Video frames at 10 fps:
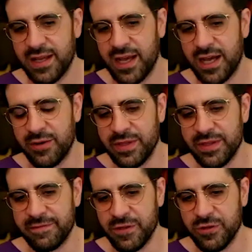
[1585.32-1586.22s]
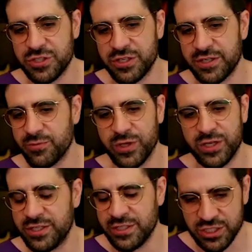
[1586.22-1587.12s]
um, in the future, we
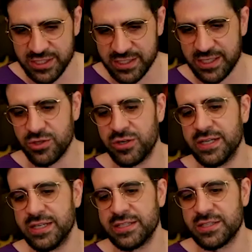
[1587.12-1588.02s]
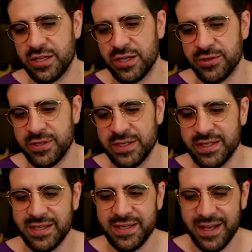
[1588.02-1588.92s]
couldn't just ignore it. So
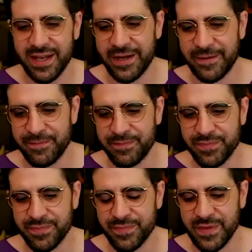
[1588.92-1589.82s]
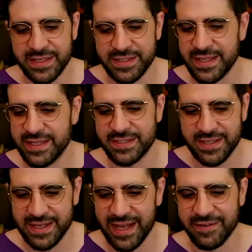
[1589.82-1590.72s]
um, it's it's
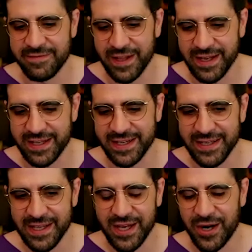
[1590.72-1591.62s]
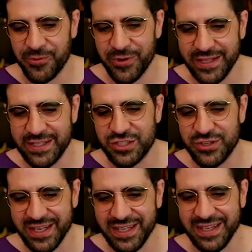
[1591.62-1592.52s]
kind of like a, a really
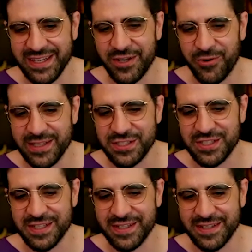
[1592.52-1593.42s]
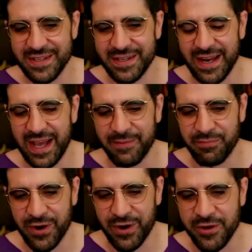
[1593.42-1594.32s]
tricky question, and I'm
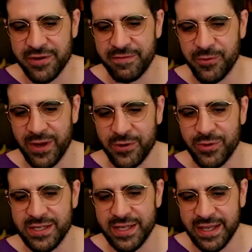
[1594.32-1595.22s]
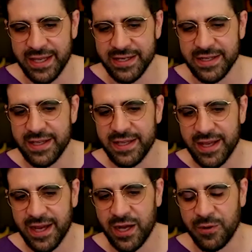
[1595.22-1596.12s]
proud of the way we did it
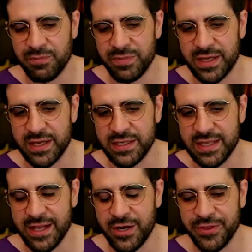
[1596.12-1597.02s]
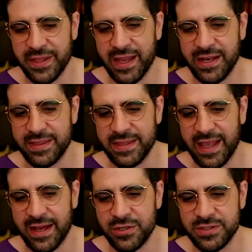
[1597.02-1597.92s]
um, because I don't think anything
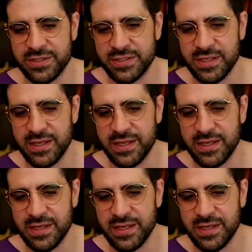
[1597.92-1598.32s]
else